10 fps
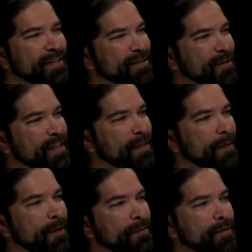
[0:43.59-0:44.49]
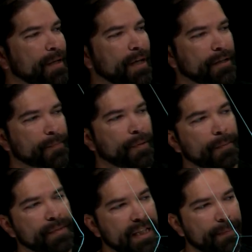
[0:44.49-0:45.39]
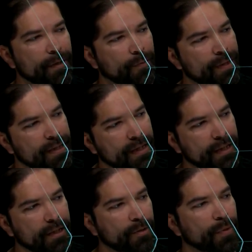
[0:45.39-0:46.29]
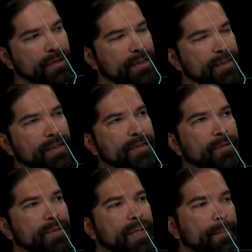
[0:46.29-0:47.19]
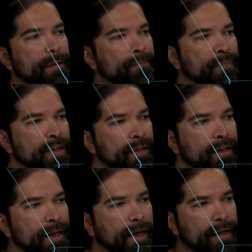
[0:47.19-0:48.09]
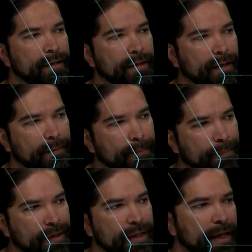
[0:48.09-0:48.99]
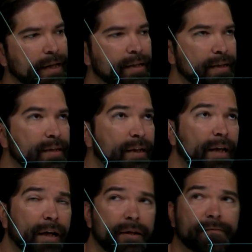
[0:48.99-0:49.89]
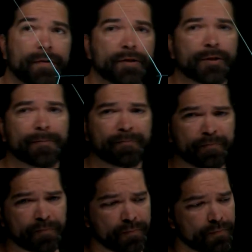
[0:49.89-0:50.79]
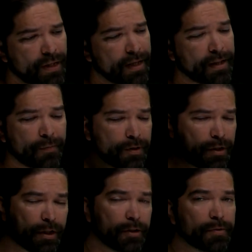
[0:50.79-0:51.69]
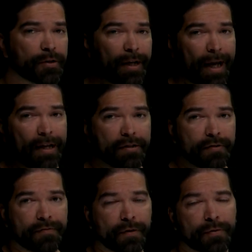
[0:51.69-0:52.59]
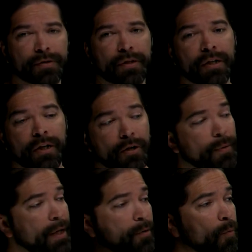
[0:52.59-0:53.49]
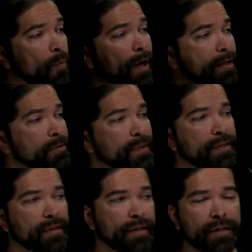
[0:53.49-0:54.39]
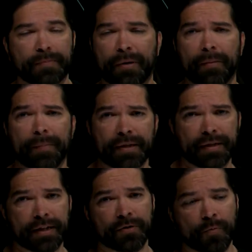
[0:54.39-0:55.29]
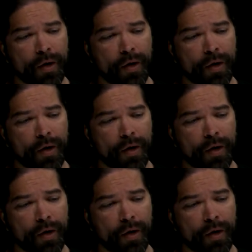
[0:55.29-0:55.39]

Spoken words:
So think about your problem statement, or what is the thing that you want to discuss or examine, and put that in the stinky head of the fish. And then what you're going to do is you're going to ask your folks, great, why do we see this problem exist?